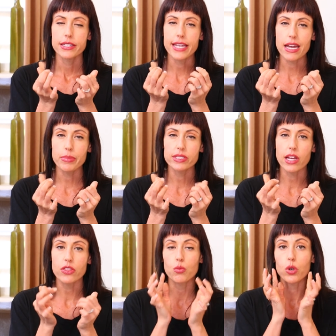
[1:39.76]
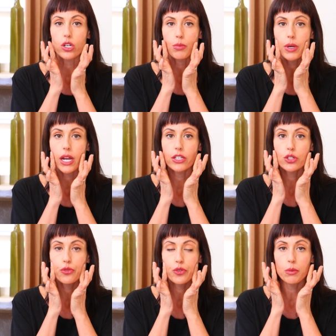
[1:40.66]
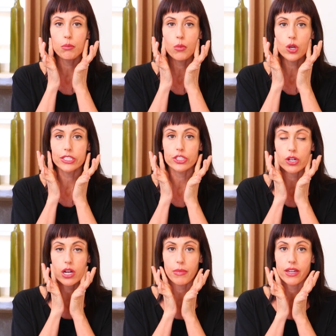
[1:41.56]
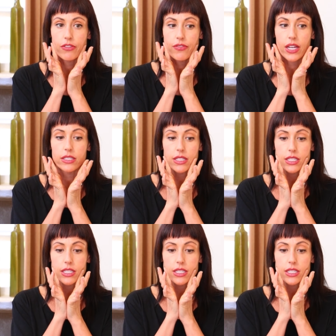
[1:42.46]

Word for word: damp is not the word, but I do feel moisture on my face.